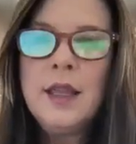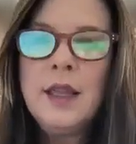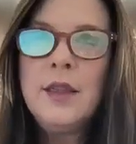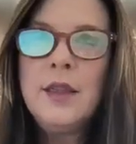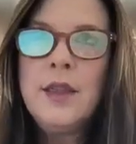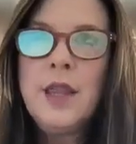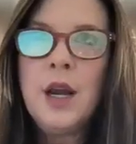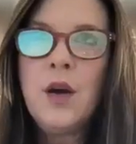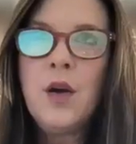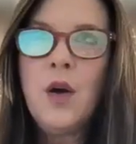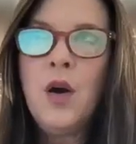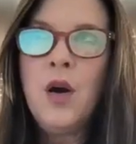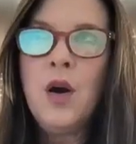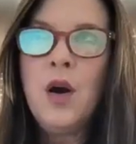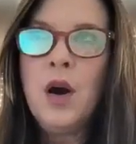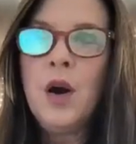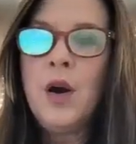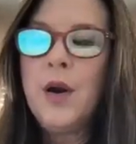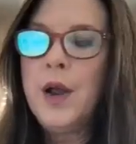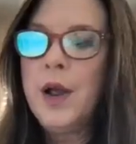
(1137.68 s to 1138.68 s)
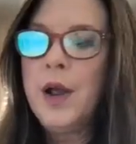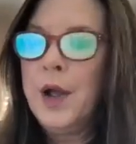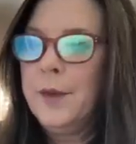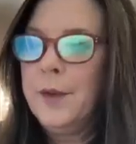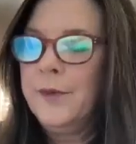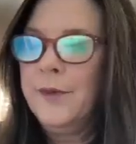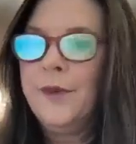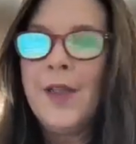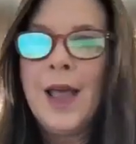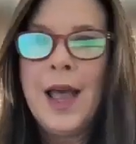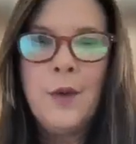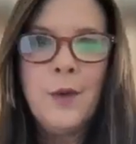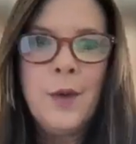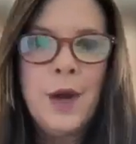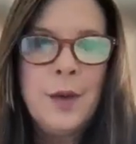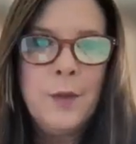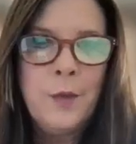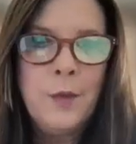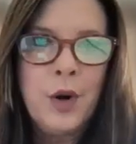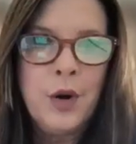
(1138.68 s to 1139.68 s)
there are flat
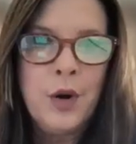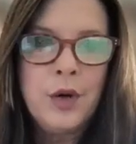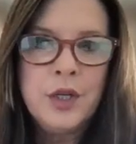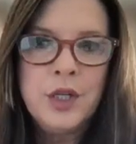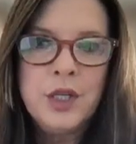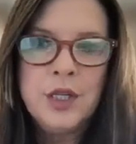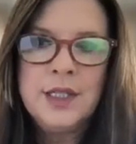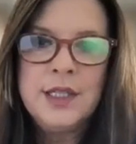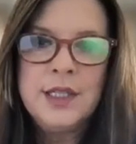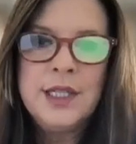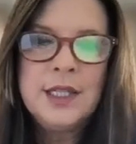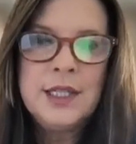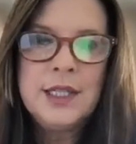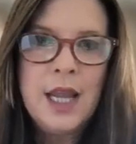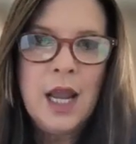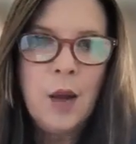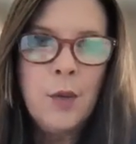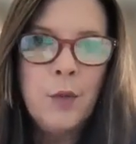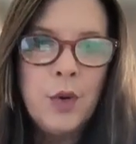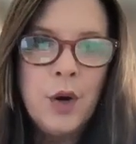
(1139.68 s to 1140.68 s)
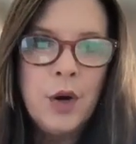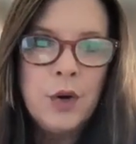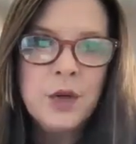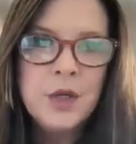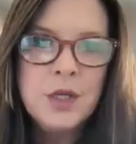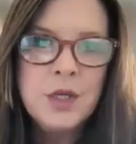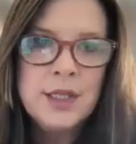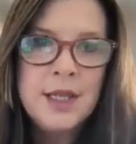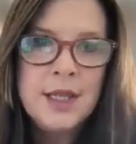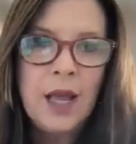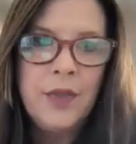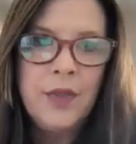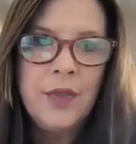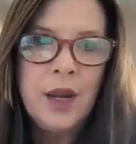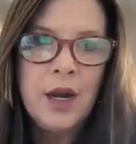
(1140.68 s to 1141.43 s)
rate brokerages, discount brokerages out